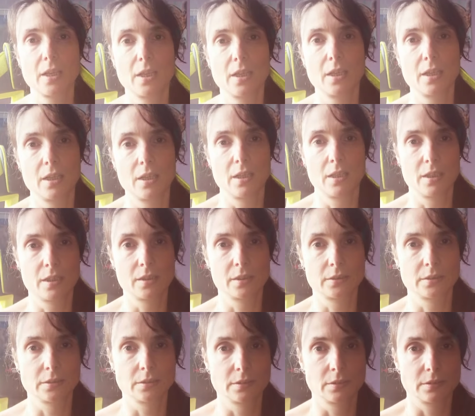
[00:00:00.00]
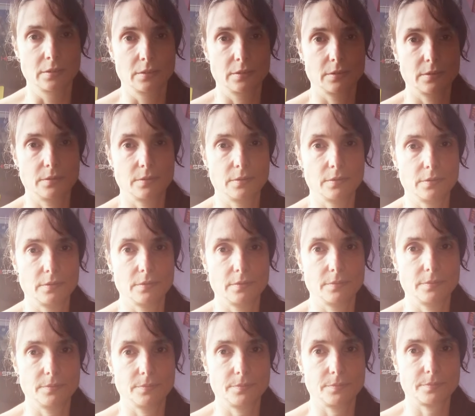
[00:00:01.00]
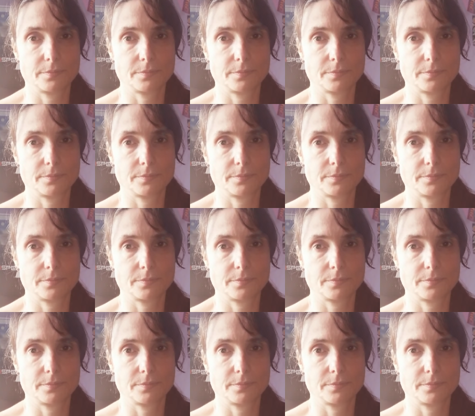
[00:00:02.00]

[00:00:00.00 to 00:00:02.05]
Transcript: Nobody speaks.